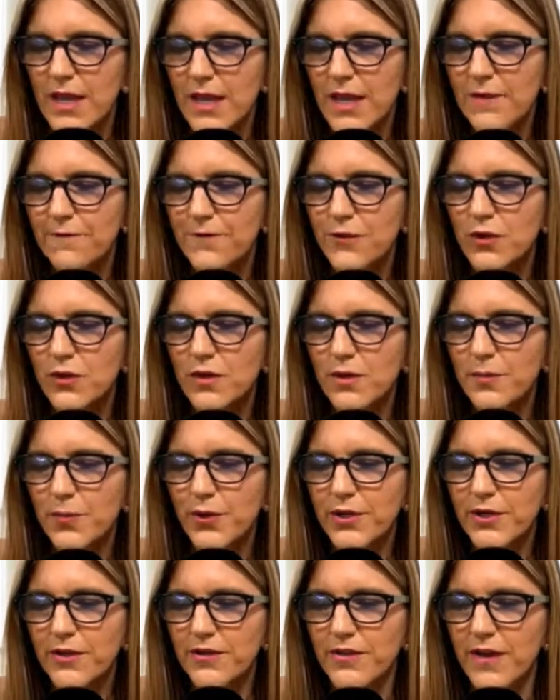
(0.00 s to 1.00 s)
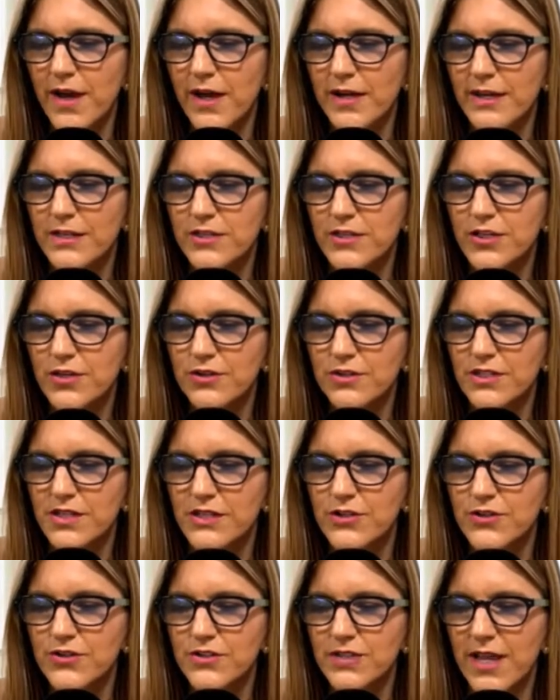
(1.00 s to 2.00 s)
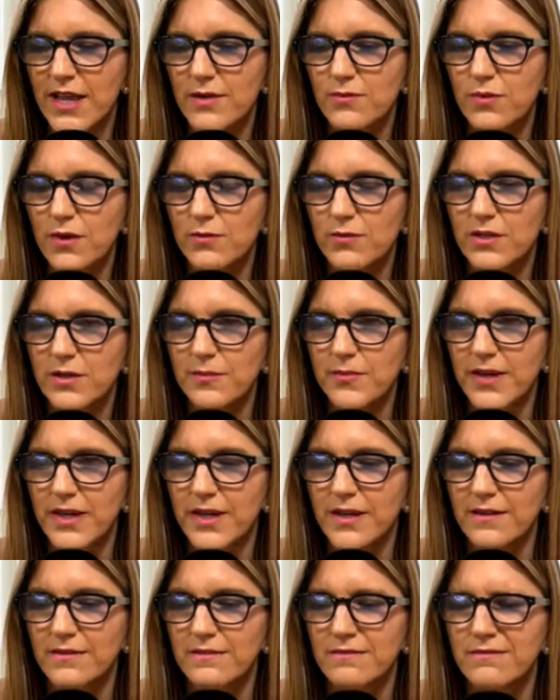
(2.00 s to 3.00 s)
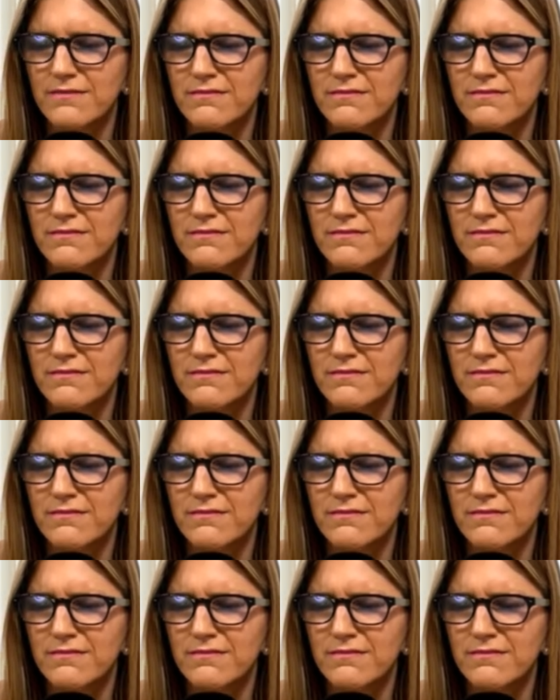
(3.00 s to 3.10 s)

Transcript: If you could put a thought into your teacher's head, what would it be?